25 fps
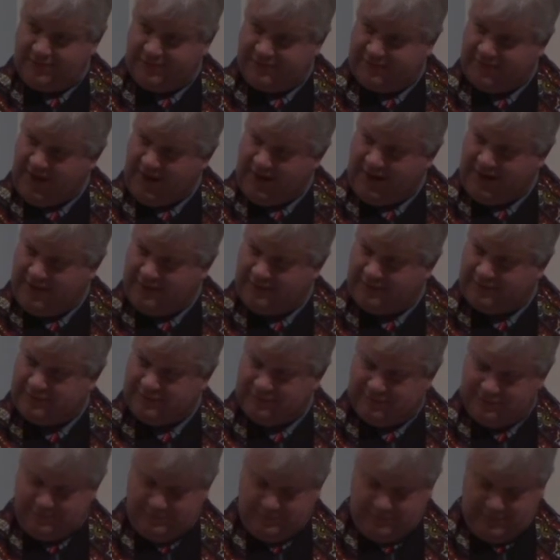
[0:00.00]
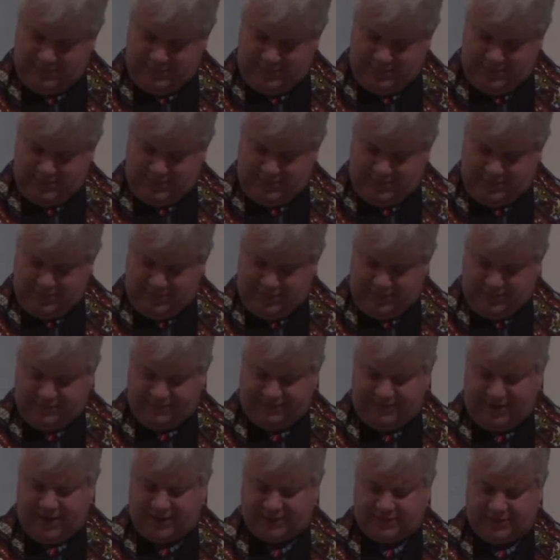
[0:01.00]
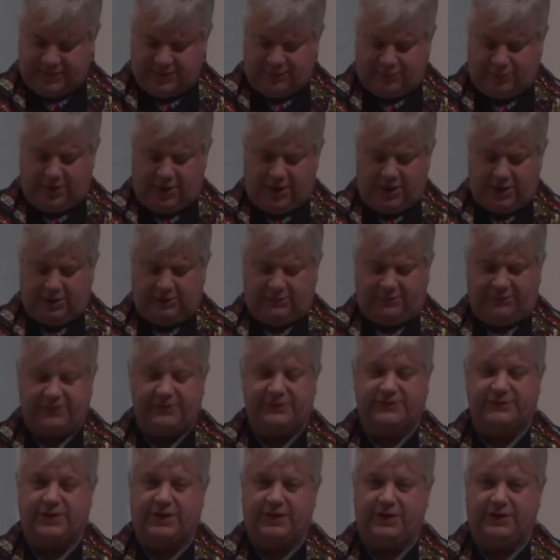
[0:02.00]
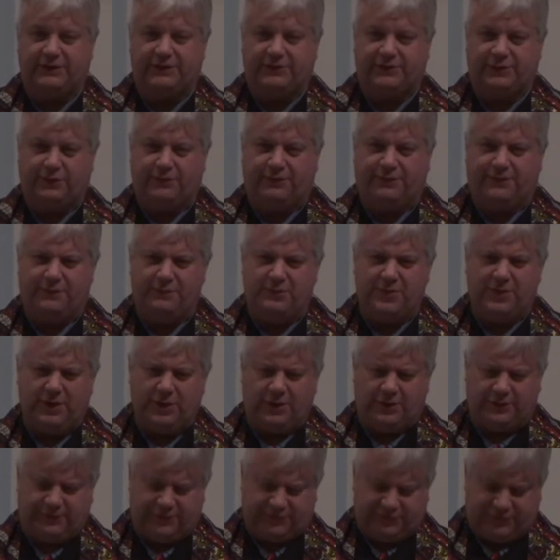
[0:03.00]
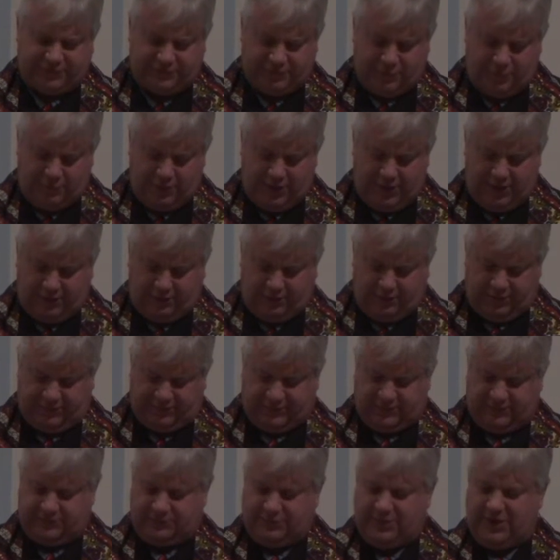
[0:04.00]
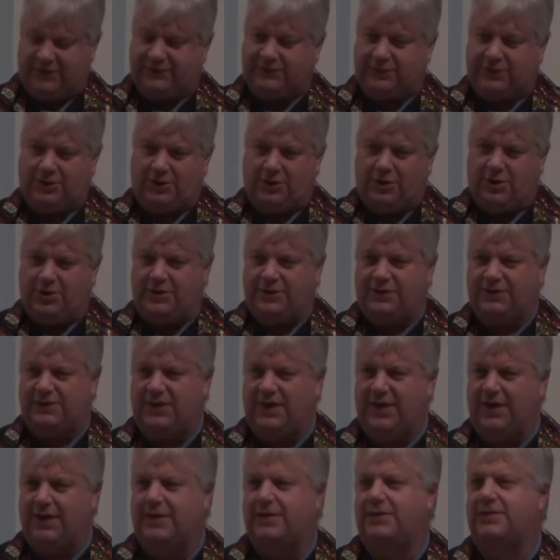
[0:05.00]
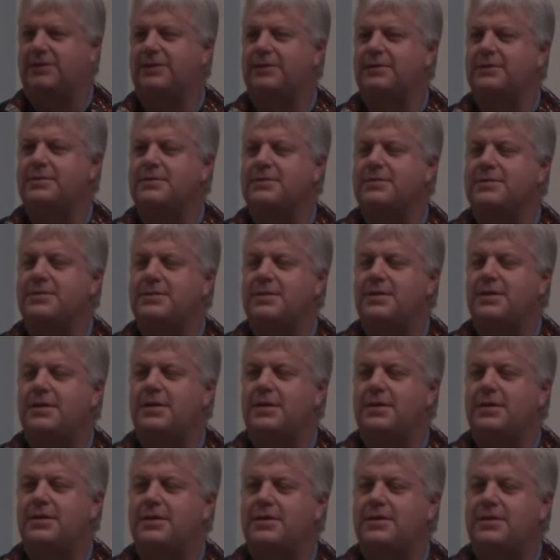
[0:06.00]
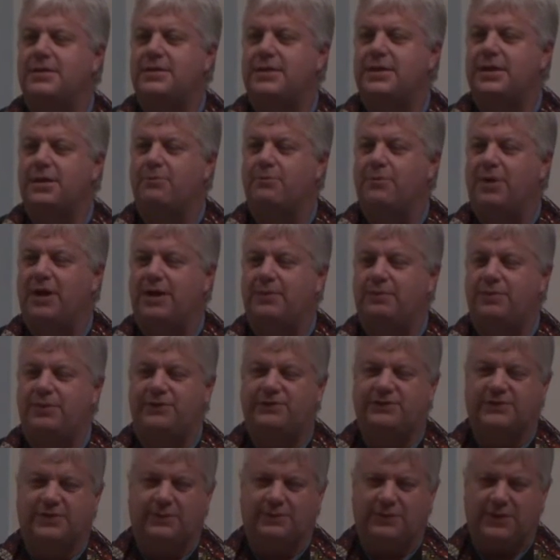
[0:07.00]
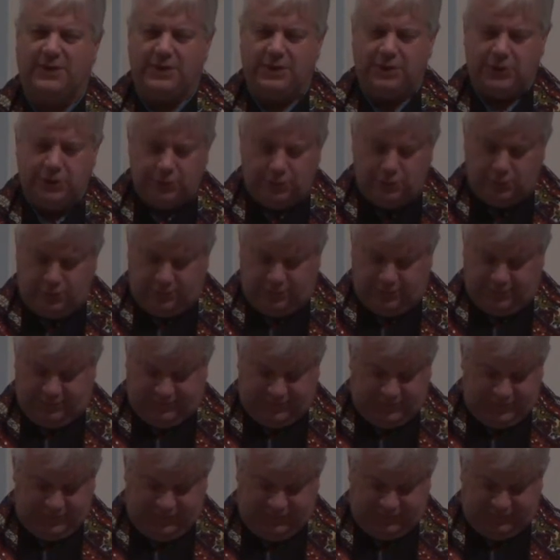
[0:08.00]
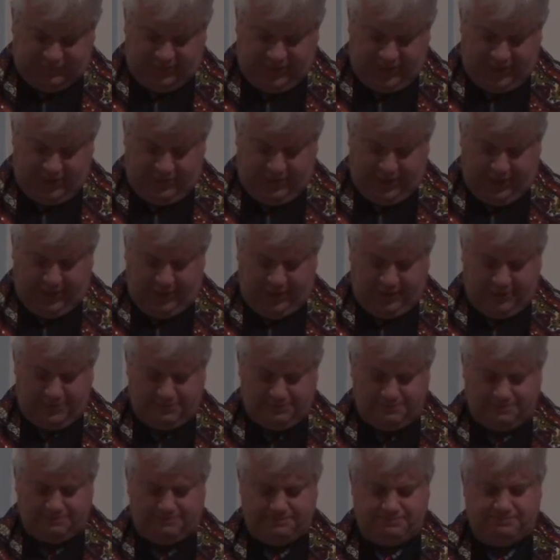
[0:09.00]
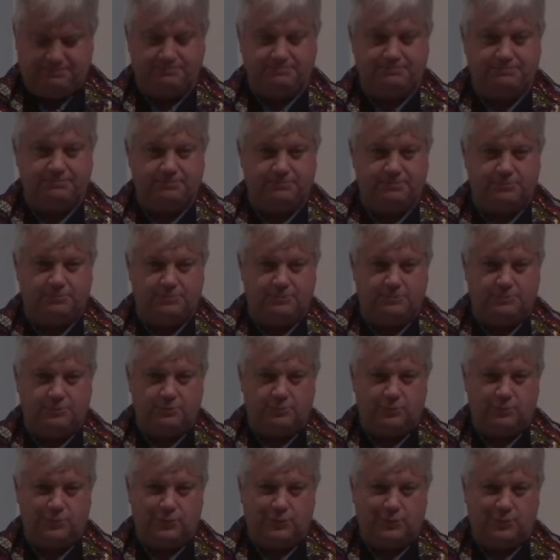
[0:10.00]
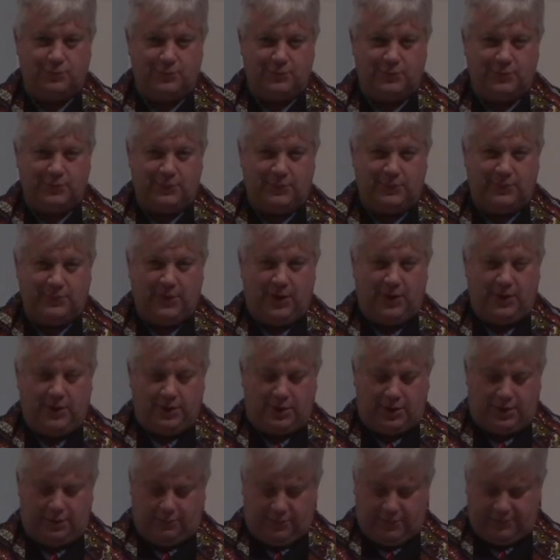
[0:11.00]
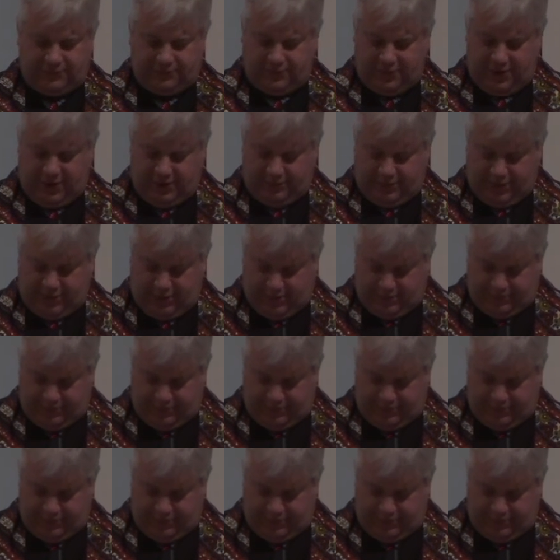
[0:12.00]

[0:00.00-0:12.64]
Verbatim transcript: second, the fact that the prodigal of the son is so familiar to so many Christians makes it hard to think there might be something new to be said about it. I once read about a